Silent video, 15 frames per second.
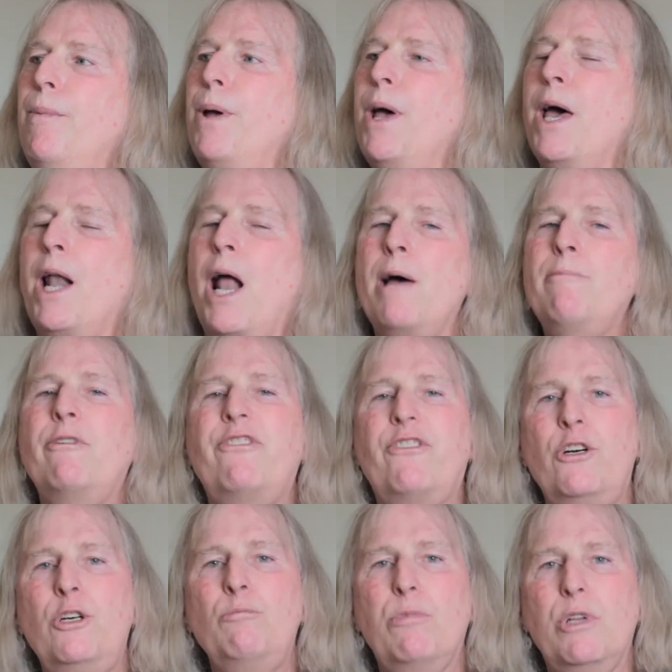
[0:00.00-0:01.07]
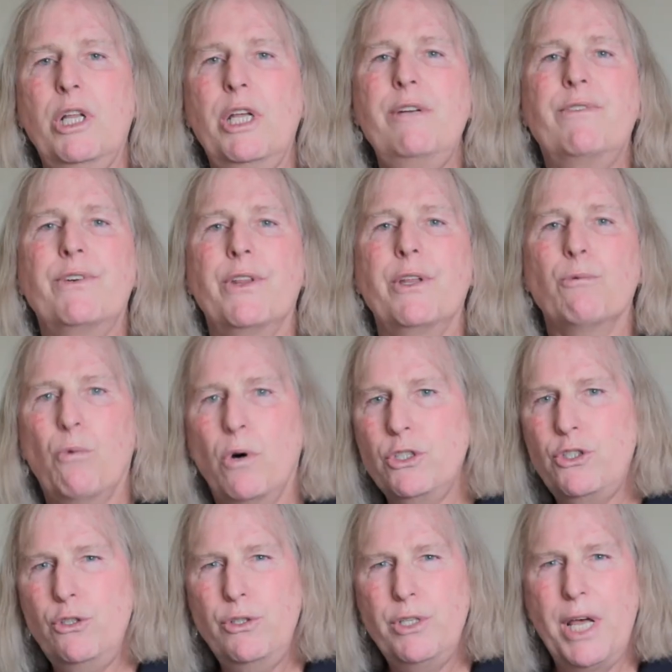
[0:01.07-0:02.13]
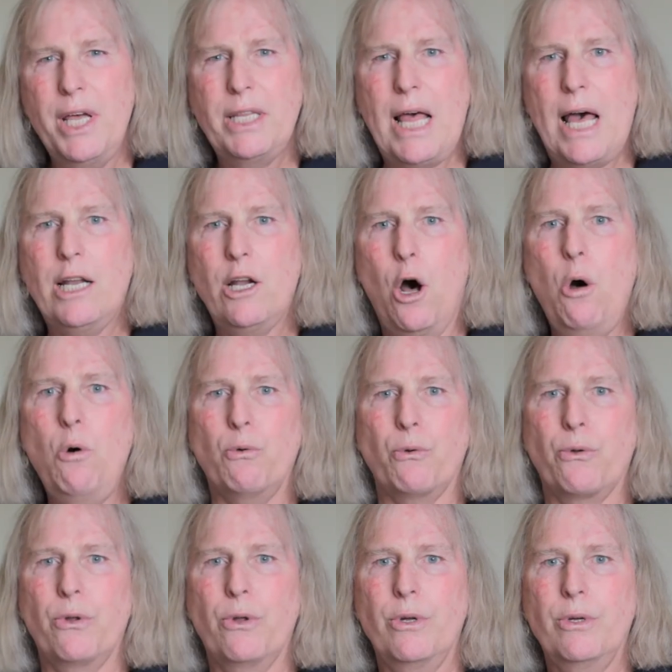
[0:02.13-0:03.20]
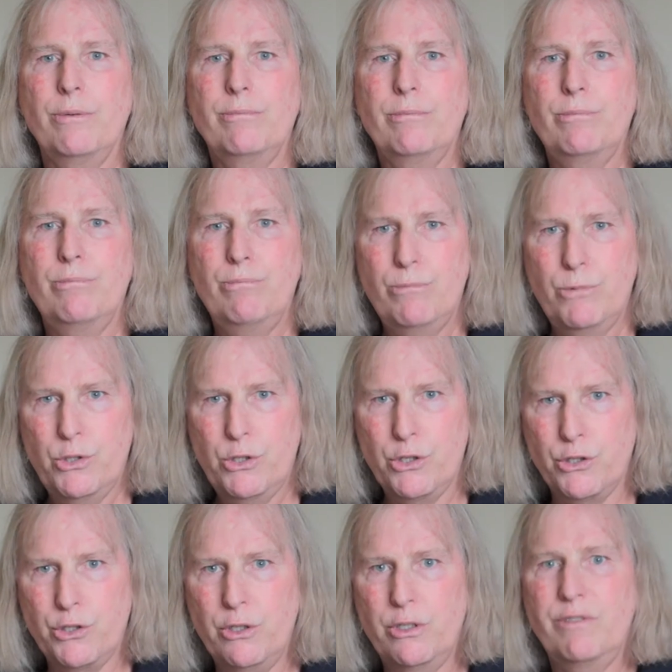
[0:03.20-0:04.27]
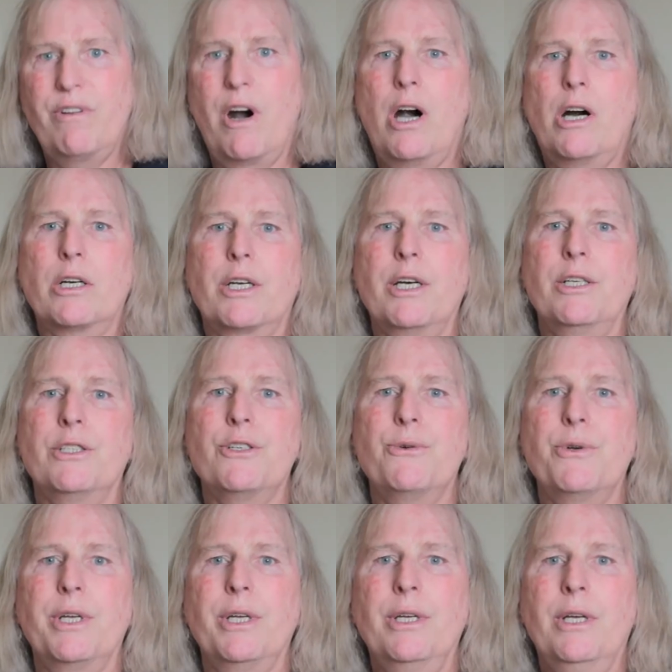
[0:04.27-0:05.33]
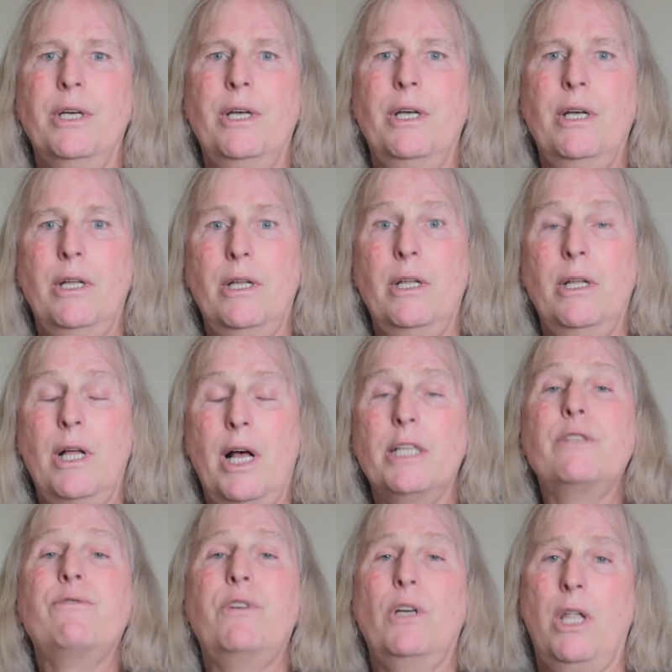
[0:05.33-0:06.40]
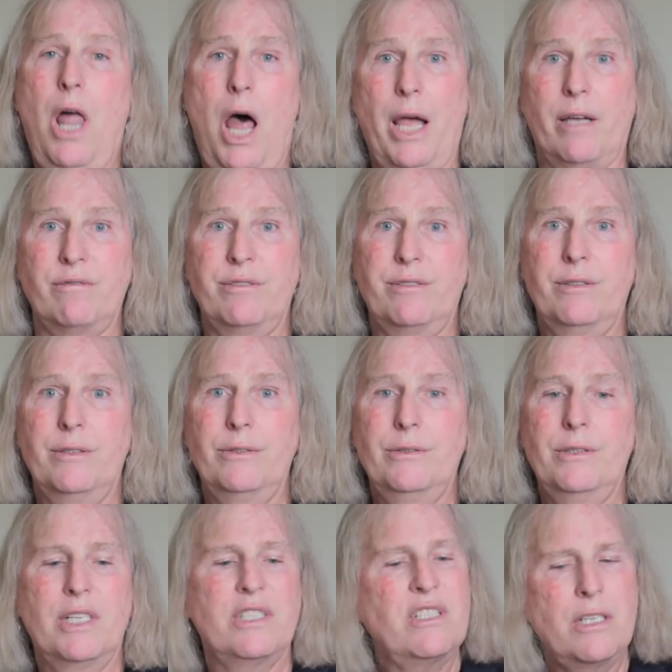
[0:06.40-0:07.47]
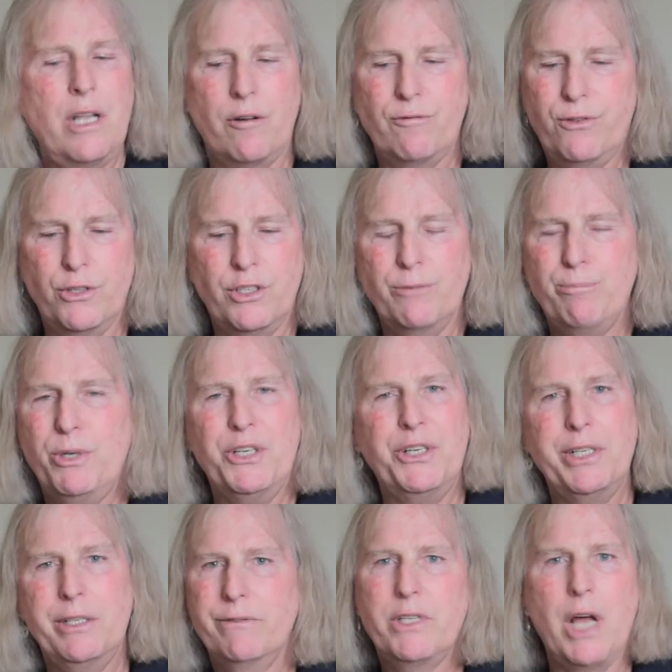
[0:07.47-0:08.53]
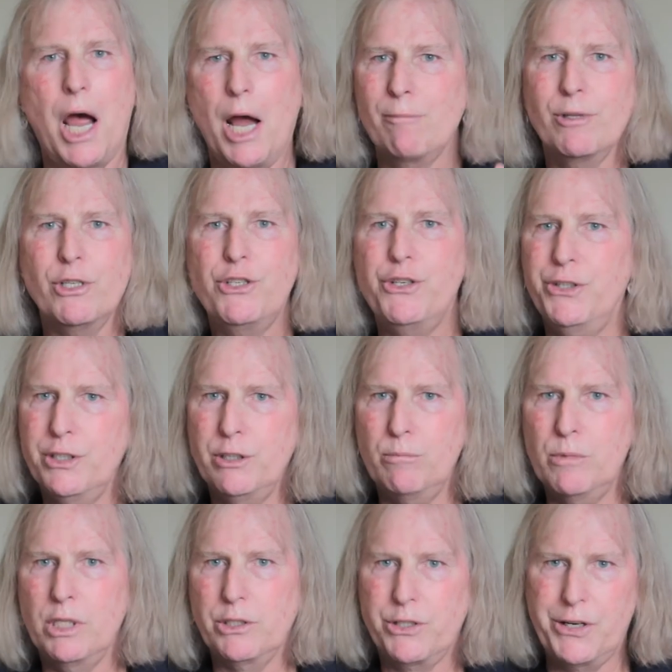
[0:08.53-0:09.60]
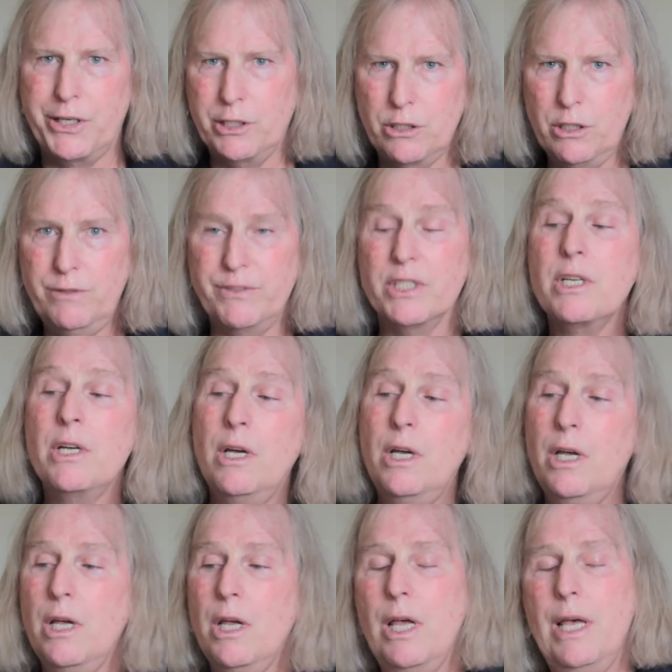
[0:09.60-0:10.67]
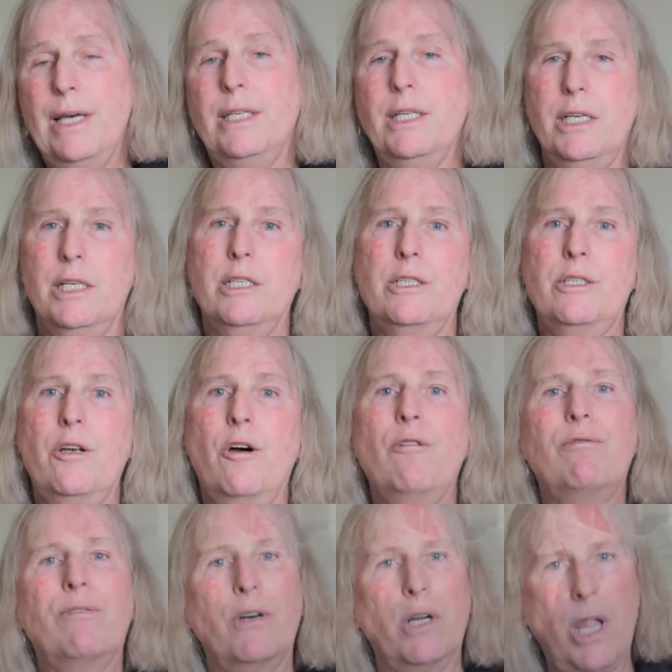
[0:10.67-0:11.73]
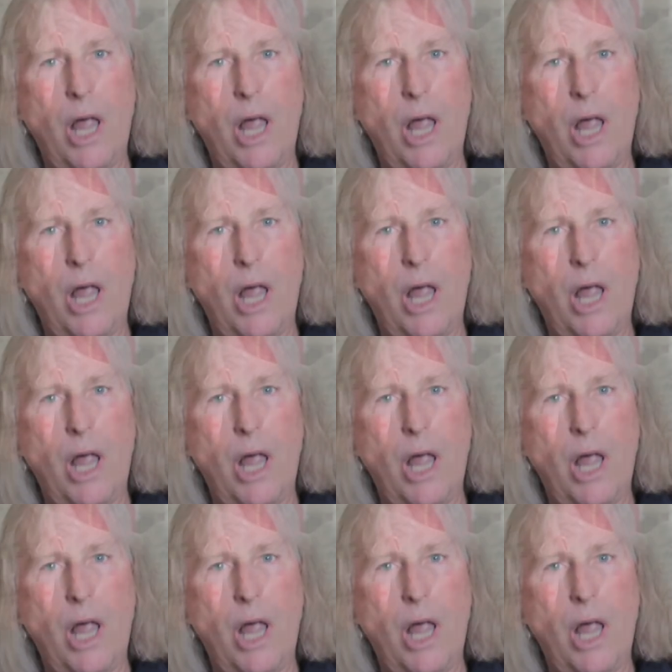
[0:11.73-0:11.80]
And I'm a firm believer that once you take that oath to serve our country, that's for life. That's not for the period of time that you're in the military service. It is for